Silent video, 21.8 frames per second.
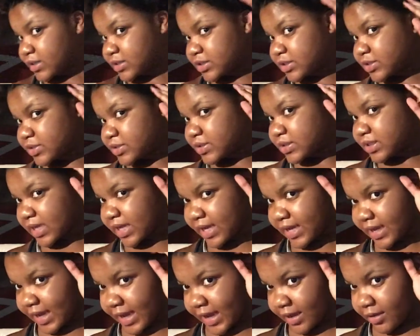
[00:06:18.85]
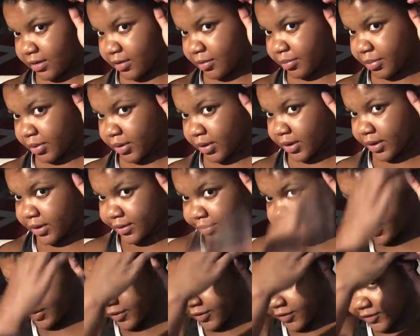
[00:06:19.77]
to take out a part
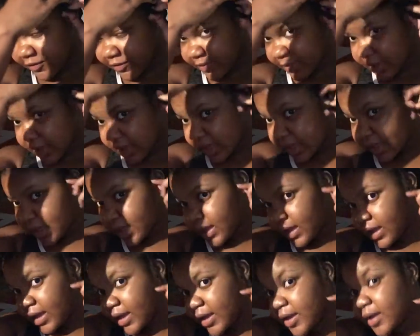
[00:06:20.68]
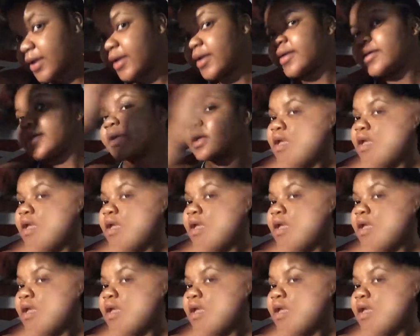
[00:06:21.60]
of my hair.